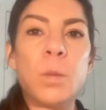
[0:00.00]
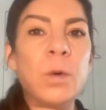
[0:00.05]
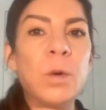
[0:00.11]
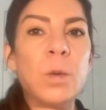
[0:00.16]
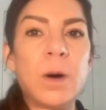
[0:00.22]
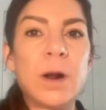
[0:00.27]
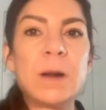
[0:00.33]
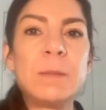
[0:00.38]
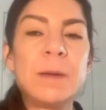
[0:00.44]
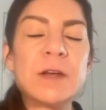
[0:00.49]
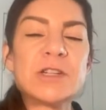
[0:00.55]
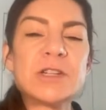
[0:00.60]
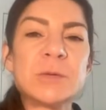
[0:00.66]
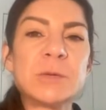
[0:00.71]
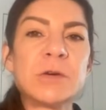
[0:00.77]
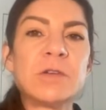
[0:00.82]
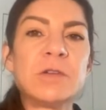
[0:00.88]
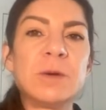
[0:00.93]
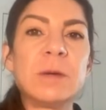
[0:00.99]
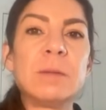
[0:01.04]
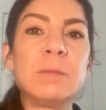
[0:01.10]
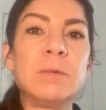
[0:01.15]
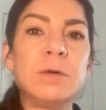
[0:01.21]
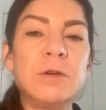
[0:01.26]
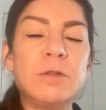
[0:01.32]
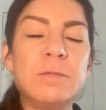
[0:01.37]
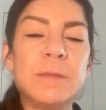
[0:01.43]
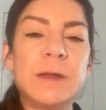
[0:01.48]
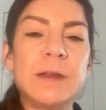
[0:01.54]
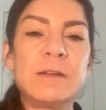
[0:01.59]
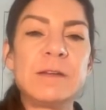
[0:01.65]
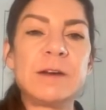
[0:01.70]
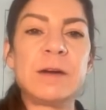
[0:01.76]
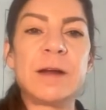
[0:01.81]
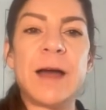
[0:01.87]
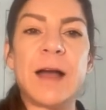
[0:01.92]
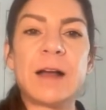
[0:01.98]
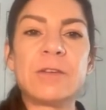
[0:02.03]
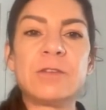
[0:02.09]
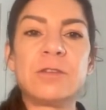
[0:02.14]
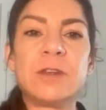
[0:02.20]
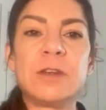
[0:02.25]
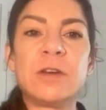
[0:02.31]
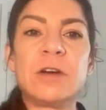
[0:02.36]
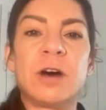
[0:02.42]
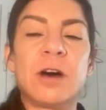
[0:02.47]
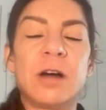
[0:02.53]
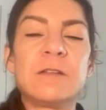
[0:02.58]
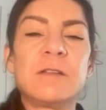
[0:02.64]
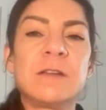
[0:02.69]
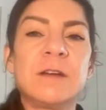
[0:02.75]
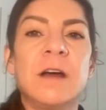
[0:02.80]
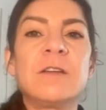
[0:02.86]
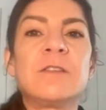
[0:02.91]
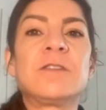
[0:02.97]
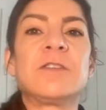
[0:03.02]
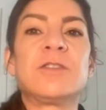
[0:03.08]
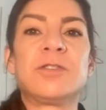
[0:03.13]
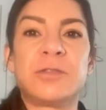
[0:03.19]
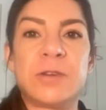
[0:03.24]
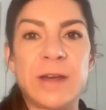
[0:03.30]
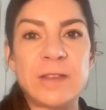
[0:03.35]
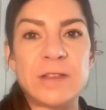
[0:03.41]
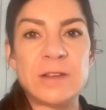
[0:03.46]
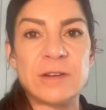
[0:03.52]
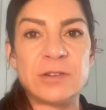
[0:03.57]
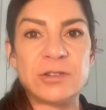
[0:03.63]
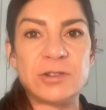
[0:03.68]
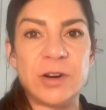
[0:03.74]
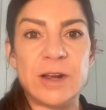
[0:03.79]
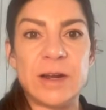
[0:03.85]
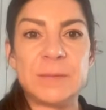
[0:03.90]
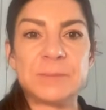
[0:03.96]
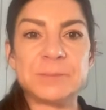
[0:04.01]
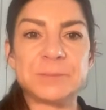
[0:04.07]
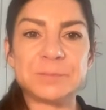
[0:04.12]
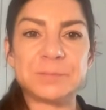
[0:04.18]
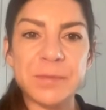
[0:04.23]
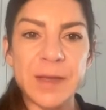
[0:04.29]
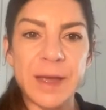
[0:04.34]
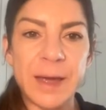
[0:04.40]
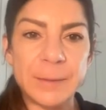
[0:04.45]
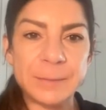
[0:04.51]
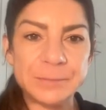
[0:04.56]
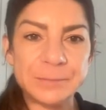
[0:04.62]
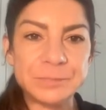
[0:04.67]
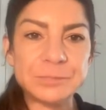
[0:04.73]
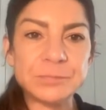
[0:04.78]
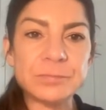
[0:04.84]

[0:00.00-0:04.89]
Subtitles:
we want to make sure we're doing movements that are actually causing us to strength train. Okay.